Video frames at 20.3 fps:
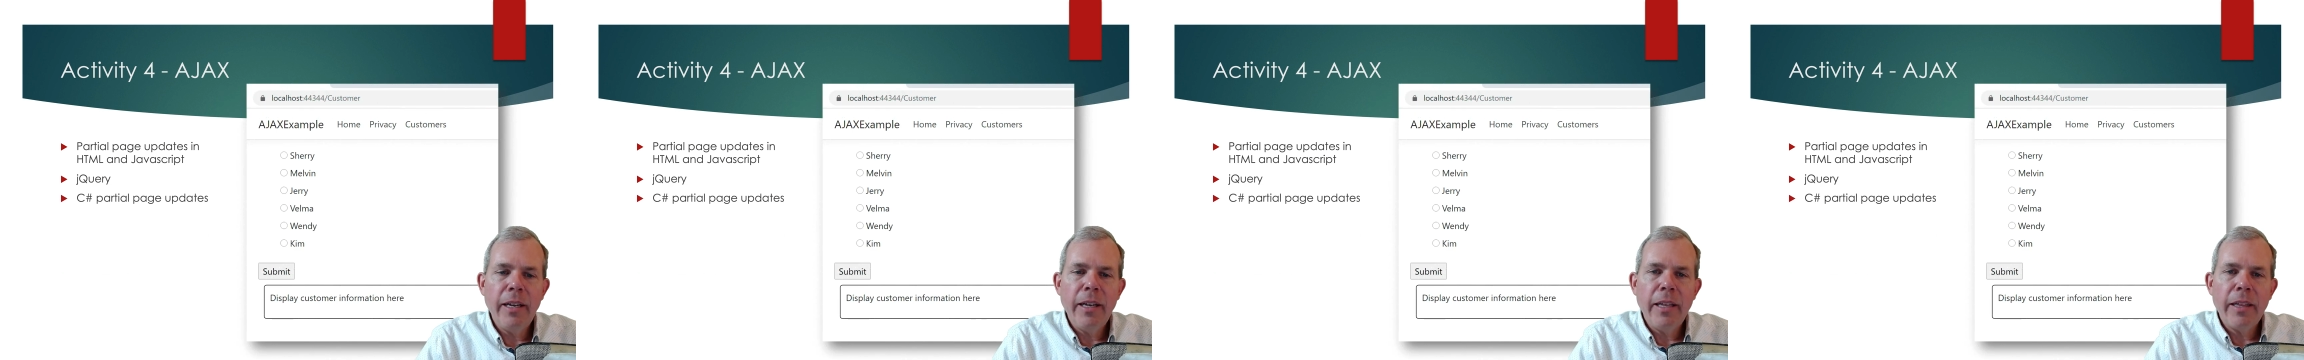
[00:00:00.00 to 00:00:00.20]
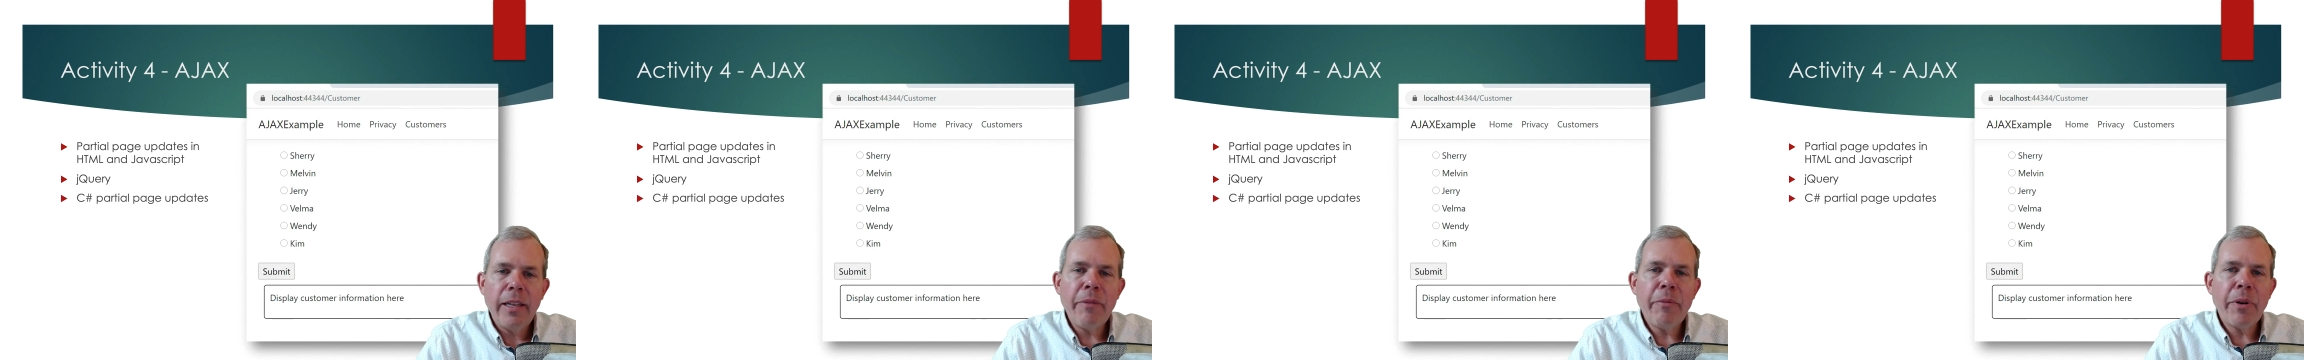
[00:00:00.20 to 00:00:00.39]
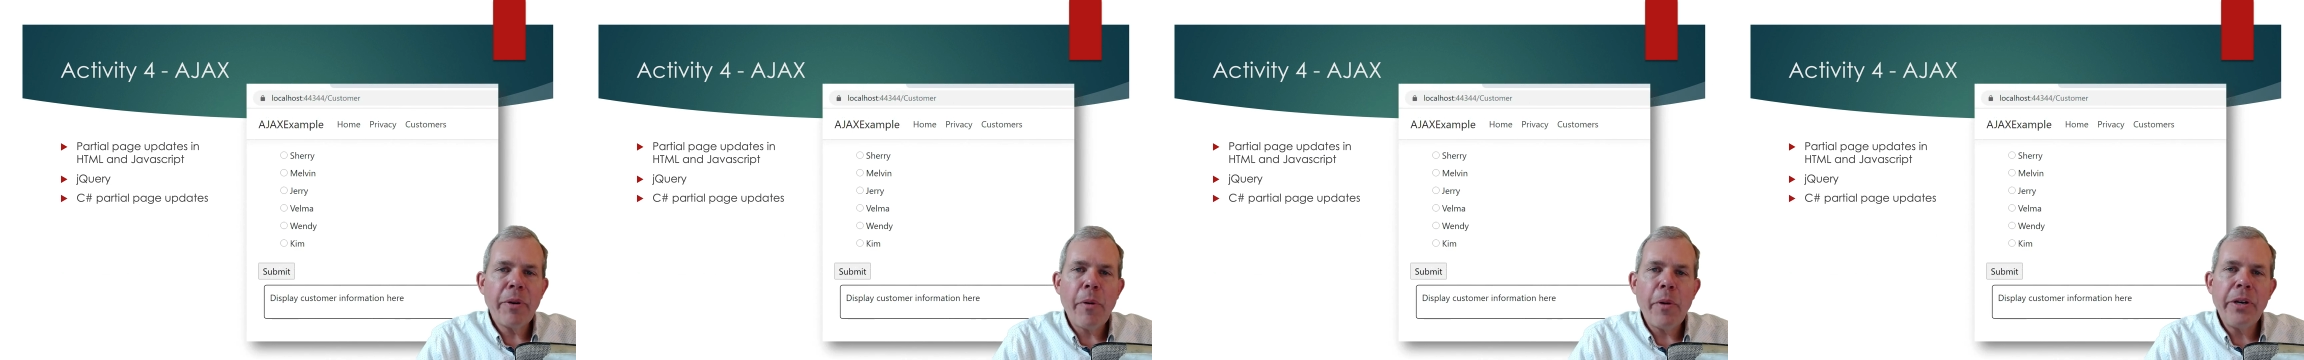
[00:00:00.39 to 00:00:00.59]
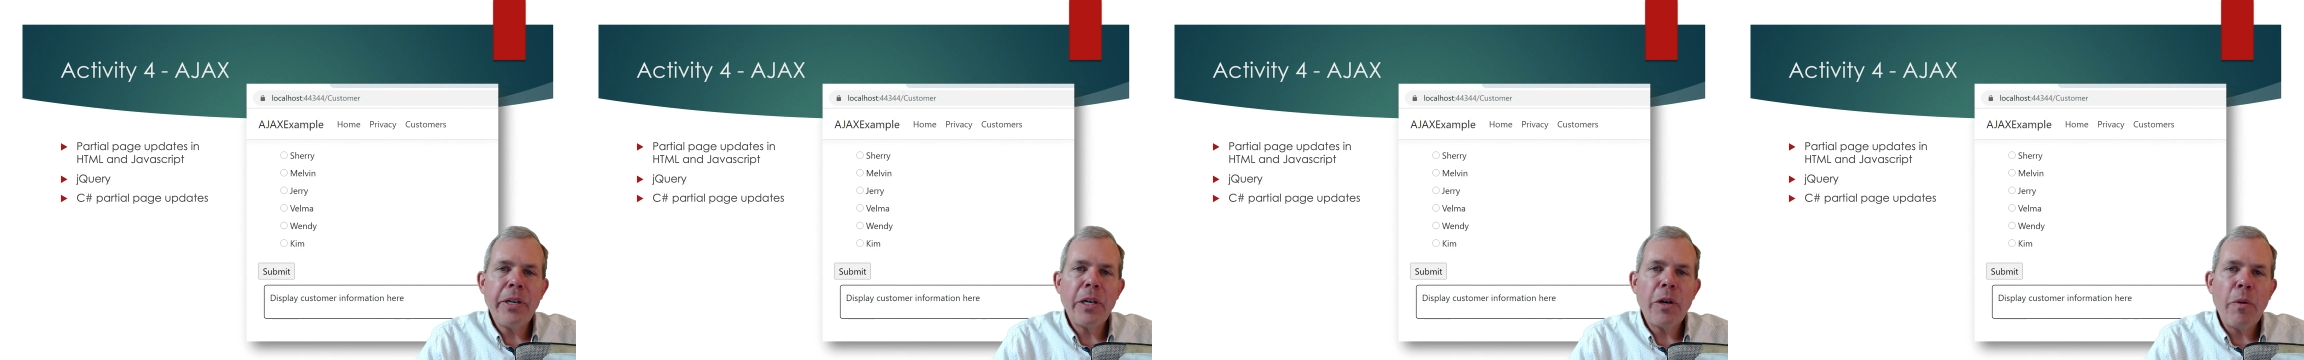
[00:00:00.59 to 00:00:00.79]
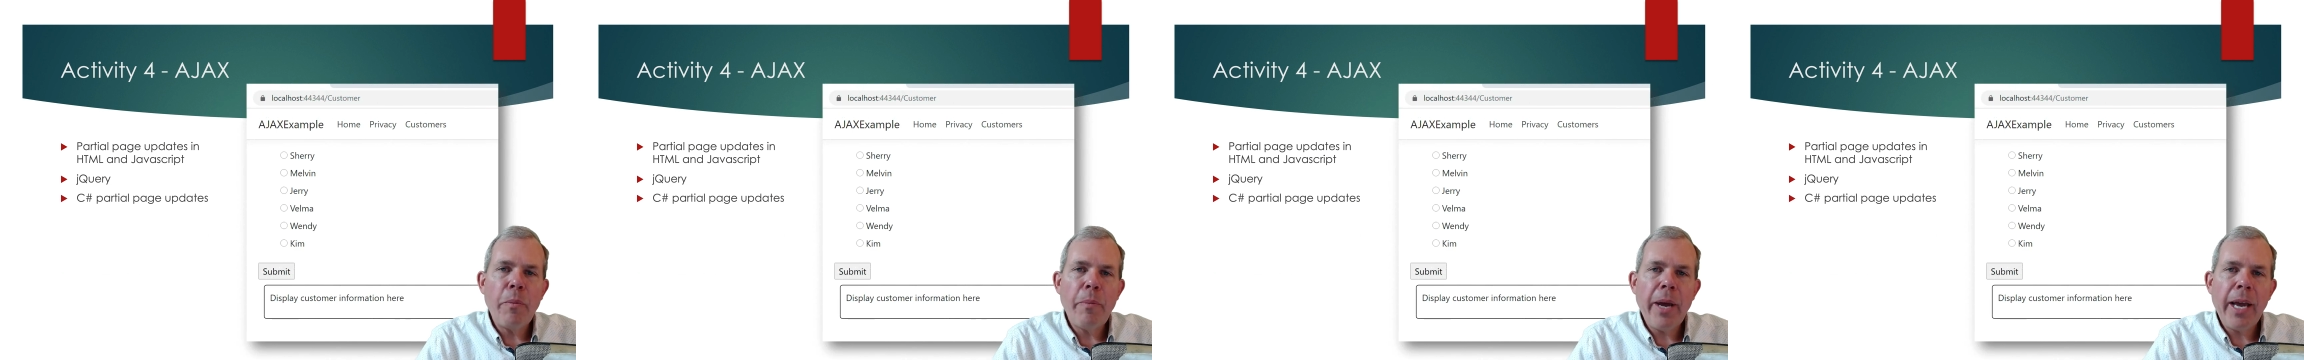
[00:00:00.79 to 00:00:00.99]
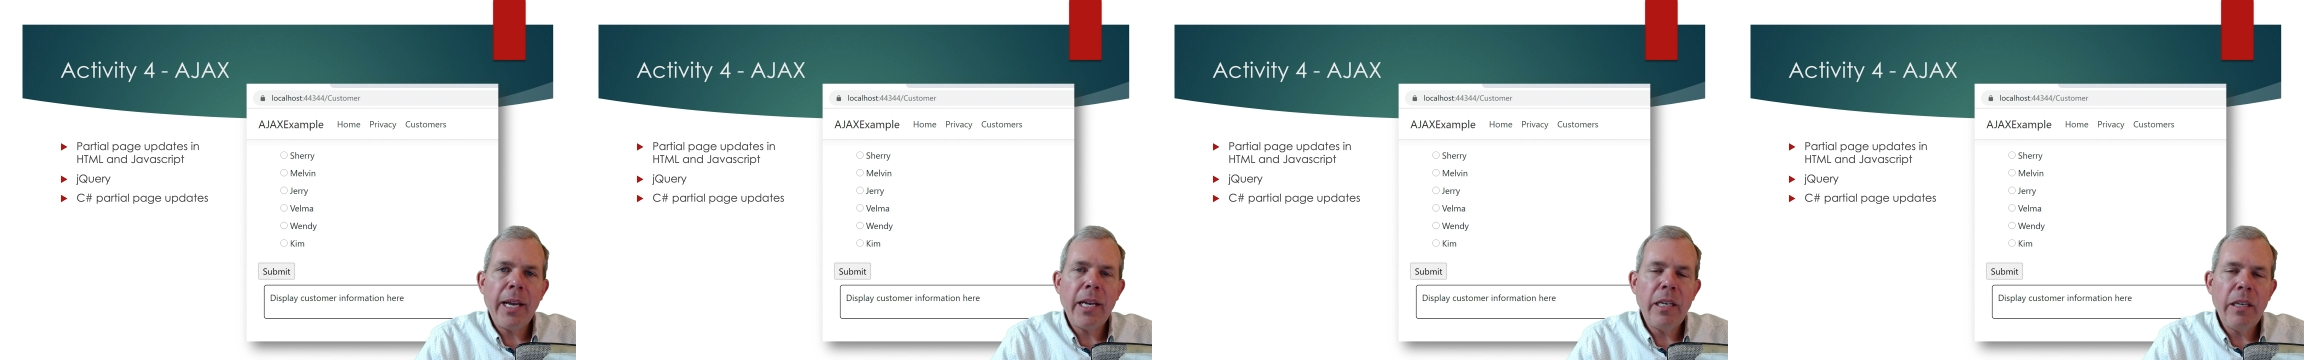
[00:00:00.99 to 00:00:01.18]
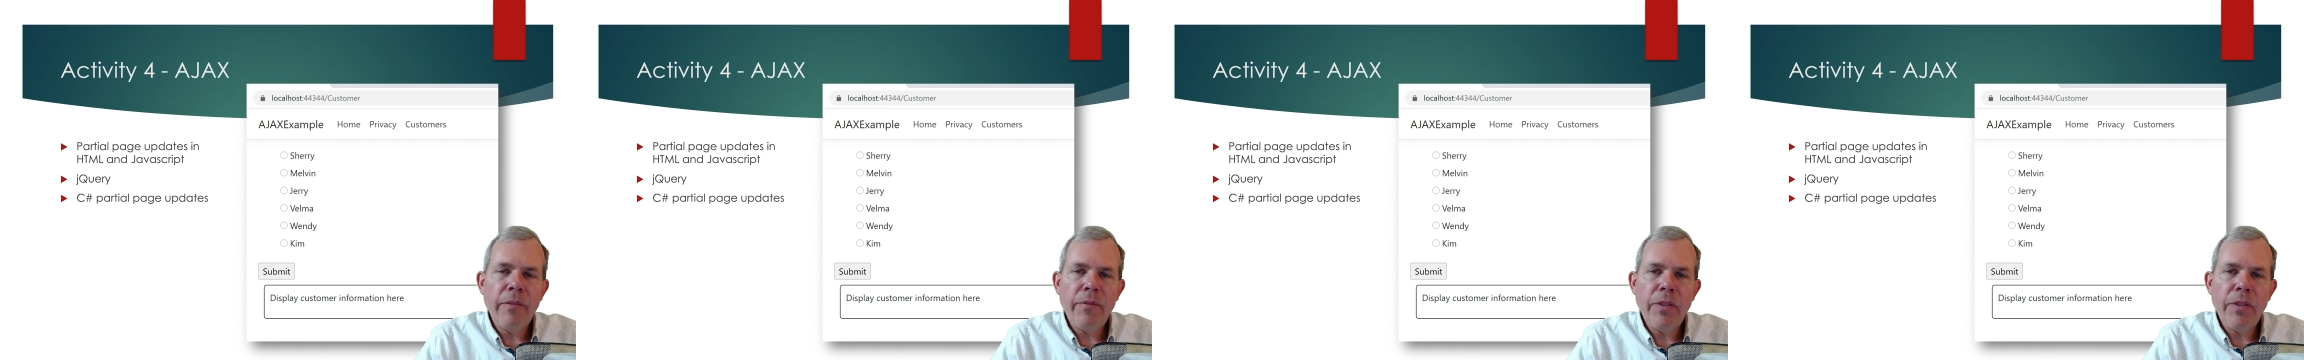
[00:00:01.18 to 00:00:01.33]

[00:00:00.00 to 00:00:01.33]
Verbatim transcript: Then we're going to go back into